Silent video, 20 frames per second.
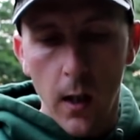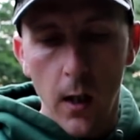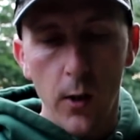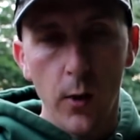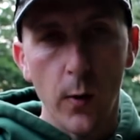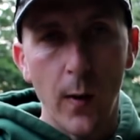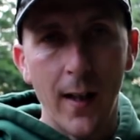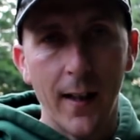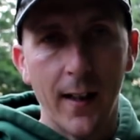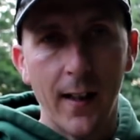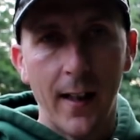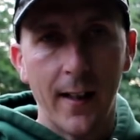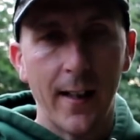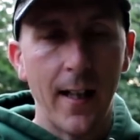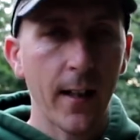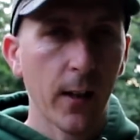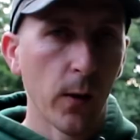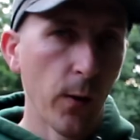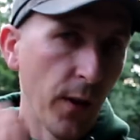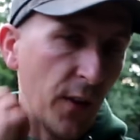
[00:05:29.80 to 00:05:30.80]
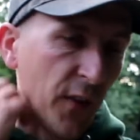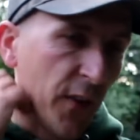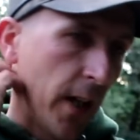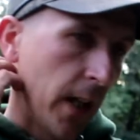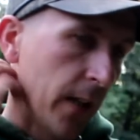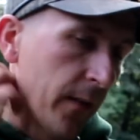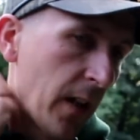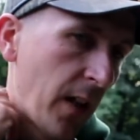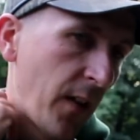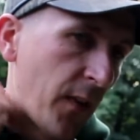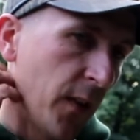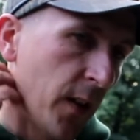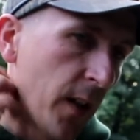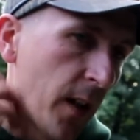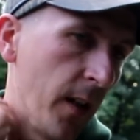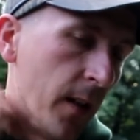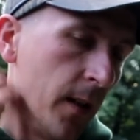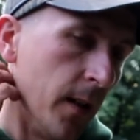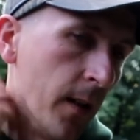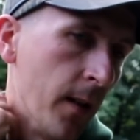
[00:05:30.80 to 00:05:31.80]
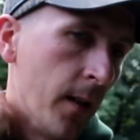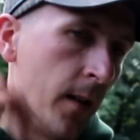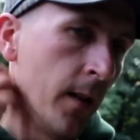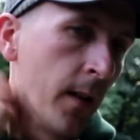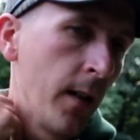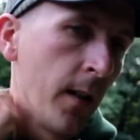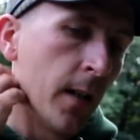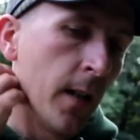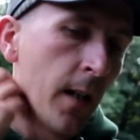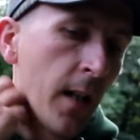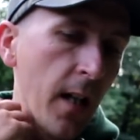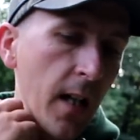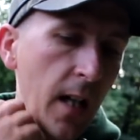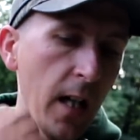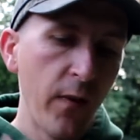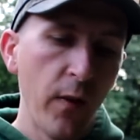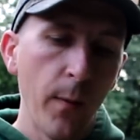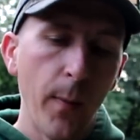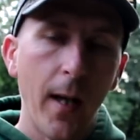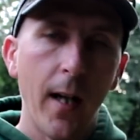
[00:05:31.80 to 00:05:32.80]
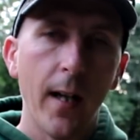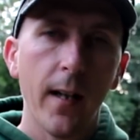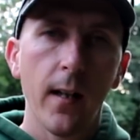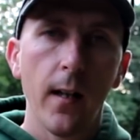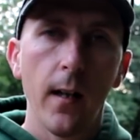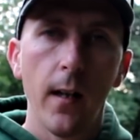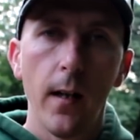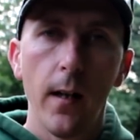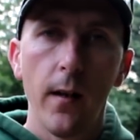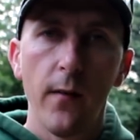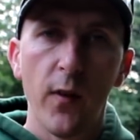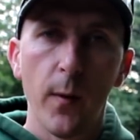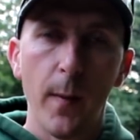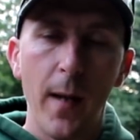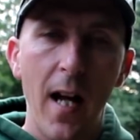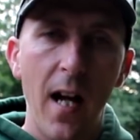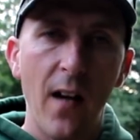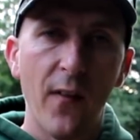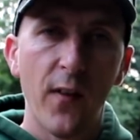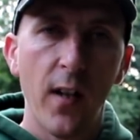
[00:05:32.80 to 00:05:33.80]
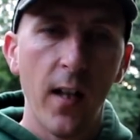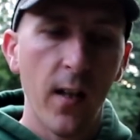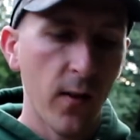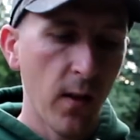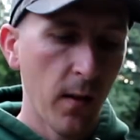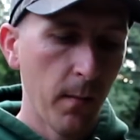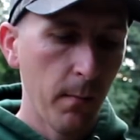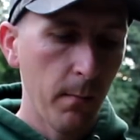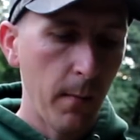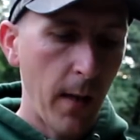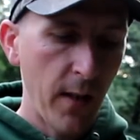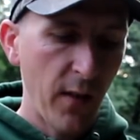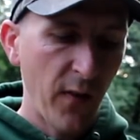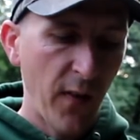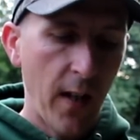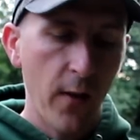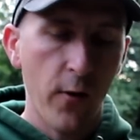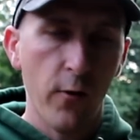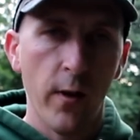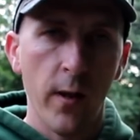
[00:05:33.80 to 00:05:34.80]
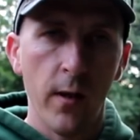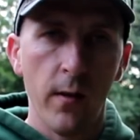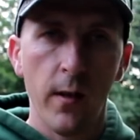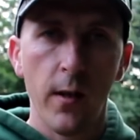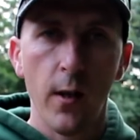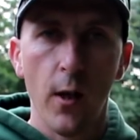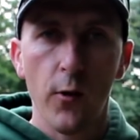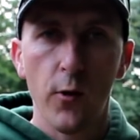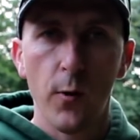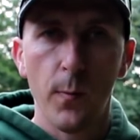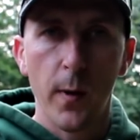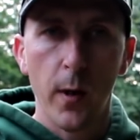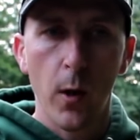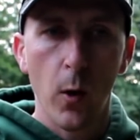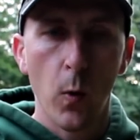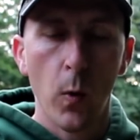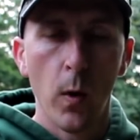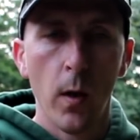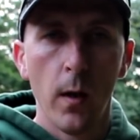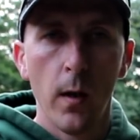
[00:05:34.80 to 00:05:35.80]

So I kind of go on the fade of it. If you buy it from an half decent manufacturer, you know, somebody who